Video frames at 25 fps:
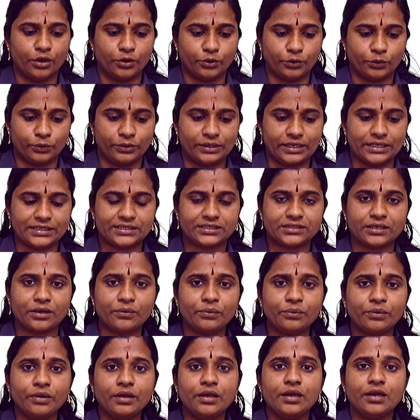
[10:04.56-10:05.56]

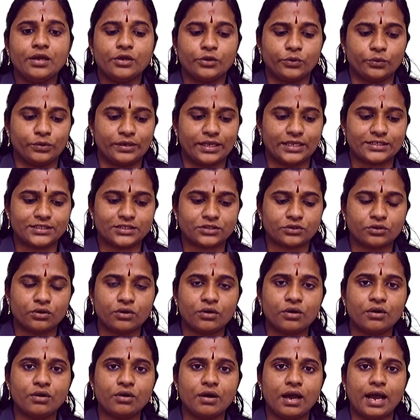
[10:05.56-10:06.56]
UNICEF,
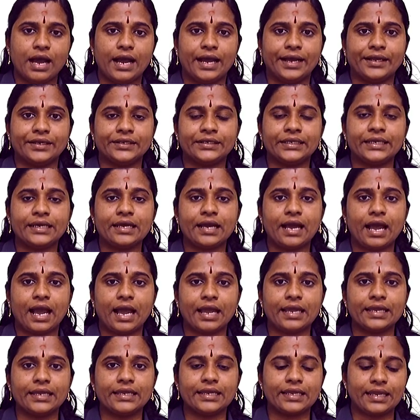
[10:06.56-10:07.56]
UNESCO and
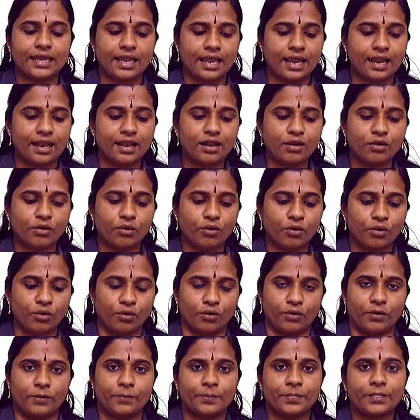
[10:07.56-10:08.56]

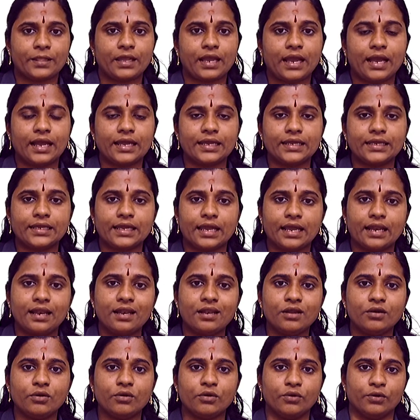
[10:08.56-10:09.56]
ILO.
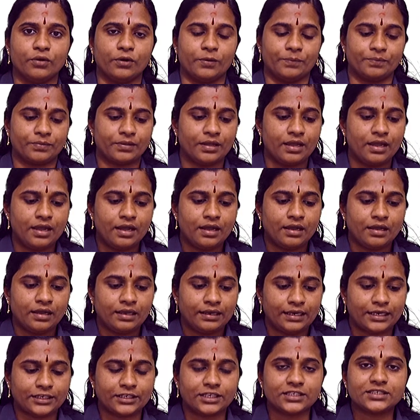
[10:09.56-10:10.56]
ILO.
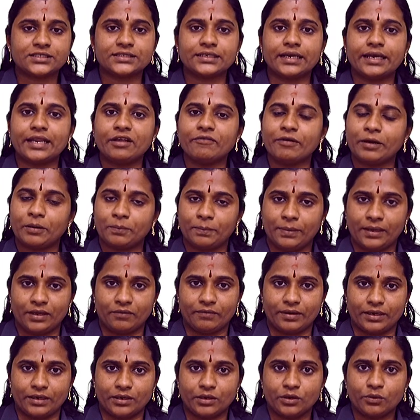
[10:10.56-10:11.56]
Let us study one
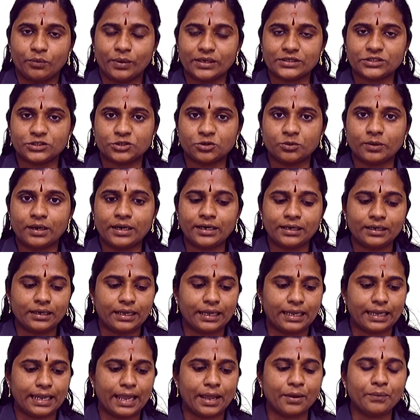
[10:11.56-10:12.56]
by one. First one
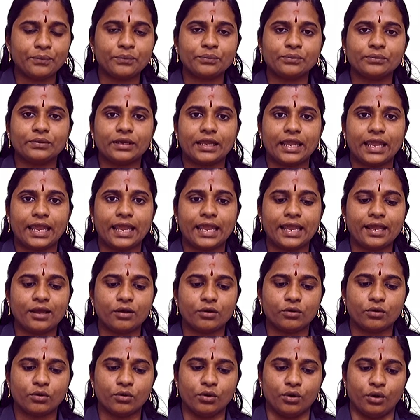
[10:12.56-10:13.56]

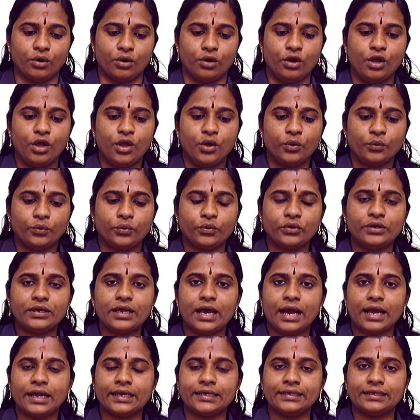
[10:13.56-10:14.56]
FAO,
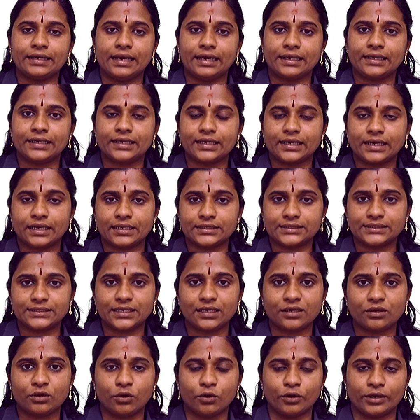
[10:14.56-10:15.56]
Food and
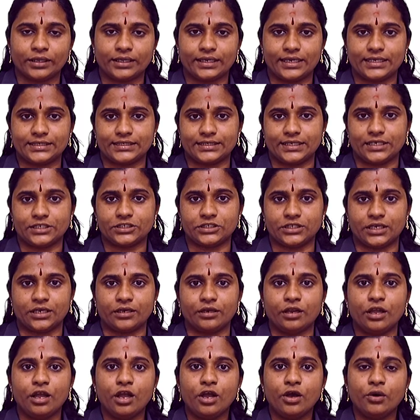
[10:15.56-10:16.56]
Agriculture
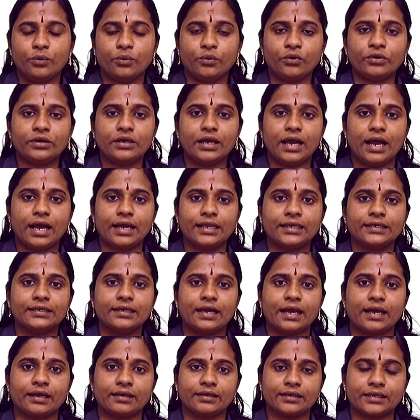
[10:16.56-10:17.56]
Organization. Food and
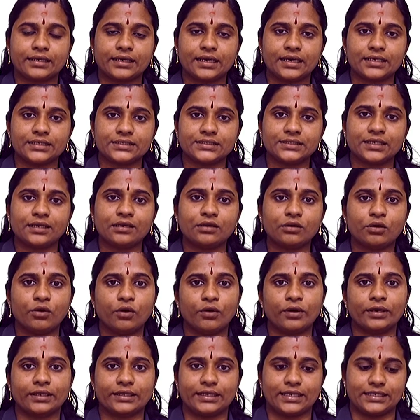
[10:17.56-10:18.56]
Agriculture
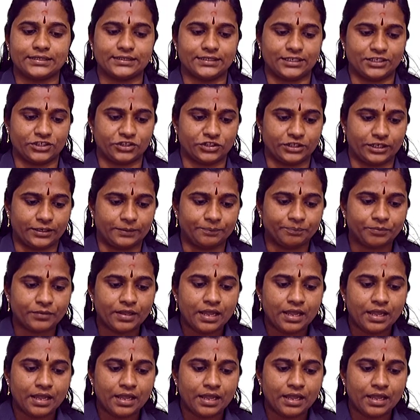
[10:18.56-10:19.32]
Organization.